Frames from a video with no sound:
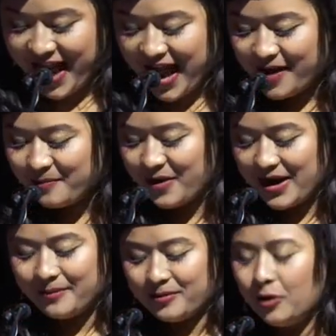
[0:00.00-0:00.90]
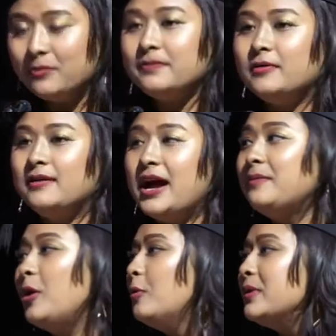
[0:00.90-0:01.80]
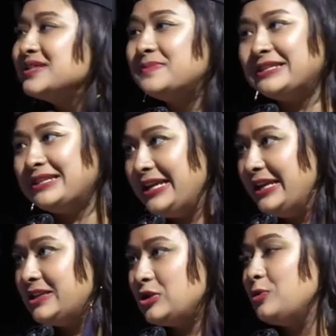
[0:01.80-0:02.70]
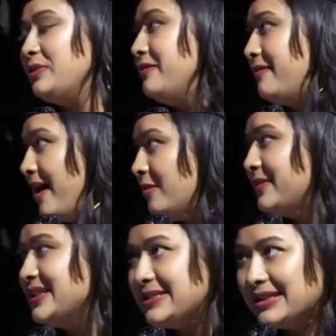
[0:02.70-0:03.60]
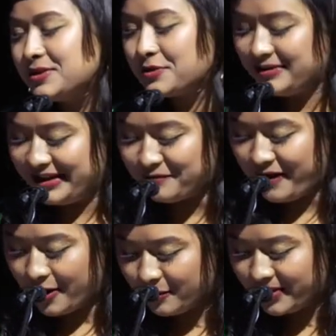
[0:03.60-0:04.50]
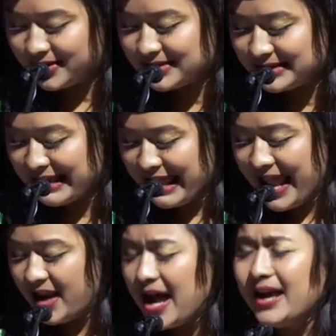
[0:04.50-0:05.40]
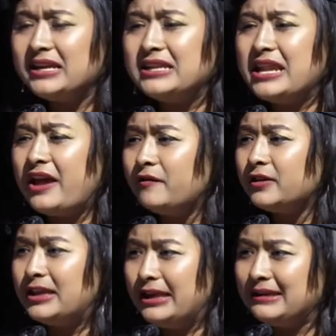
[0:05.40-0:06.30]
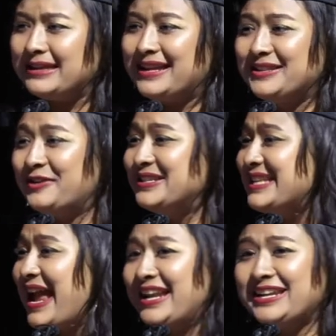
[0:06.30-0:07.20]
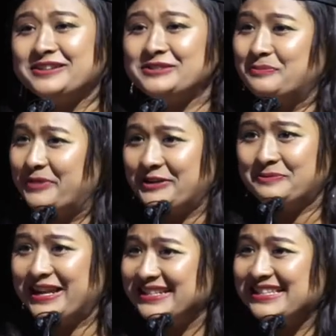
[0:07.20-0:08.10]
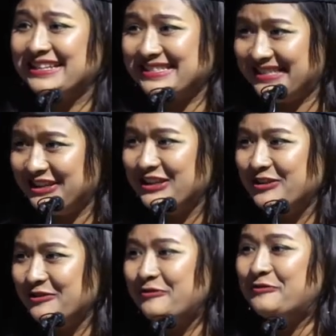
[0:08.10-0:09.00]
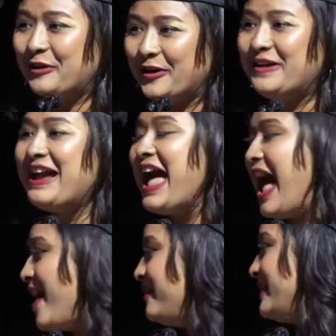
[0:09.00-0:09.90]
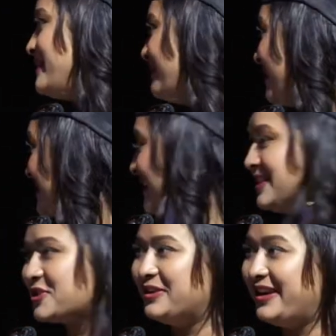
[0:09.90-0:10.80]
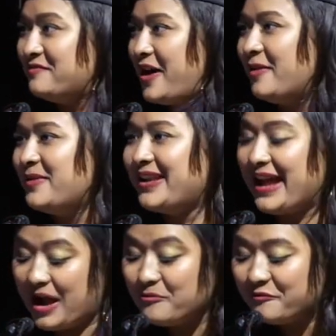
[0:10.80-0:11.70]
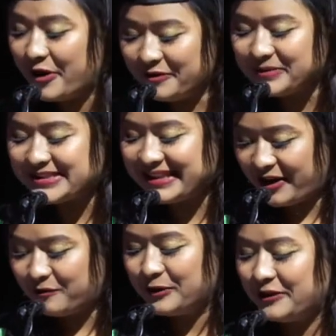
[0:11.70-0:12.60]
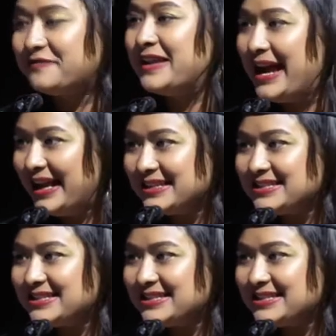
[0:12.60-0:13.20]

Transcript: I've, I've always been keen to be around multicultural environment, and I can never think that there is any other better place than CDU for having the multicultural environment, and I'm very much thankful of that.